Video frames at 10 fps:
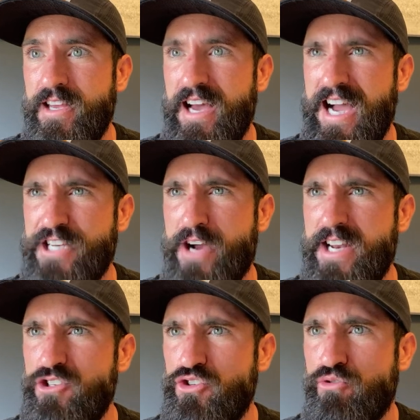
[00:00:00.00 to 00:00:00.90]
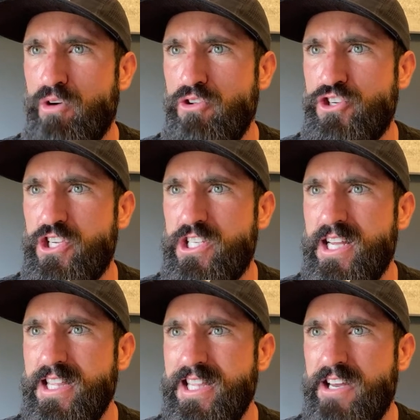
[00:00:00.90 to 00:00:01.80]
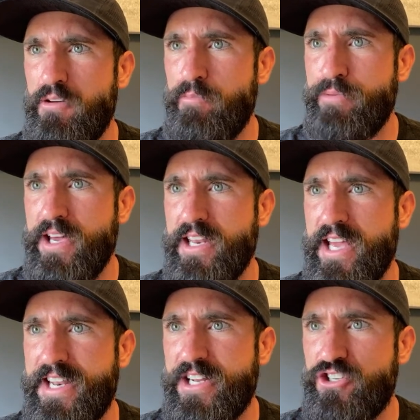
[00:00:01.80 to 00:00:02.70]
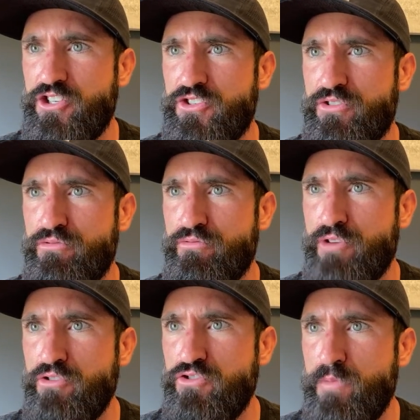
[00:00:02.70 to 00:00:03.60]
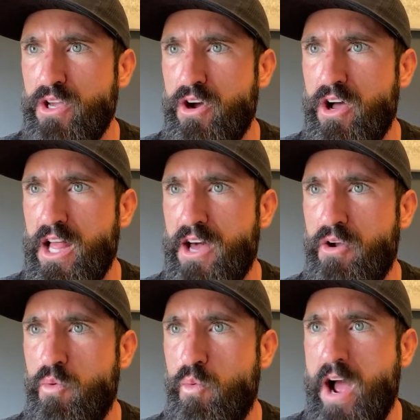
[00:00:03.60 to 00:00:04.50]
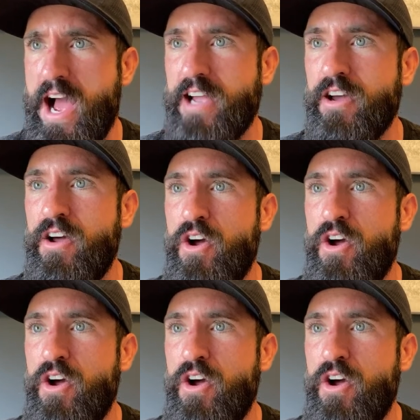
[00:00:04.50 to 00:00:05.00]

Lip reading: I try to scroll just a little bit and it just throws me all out of whack.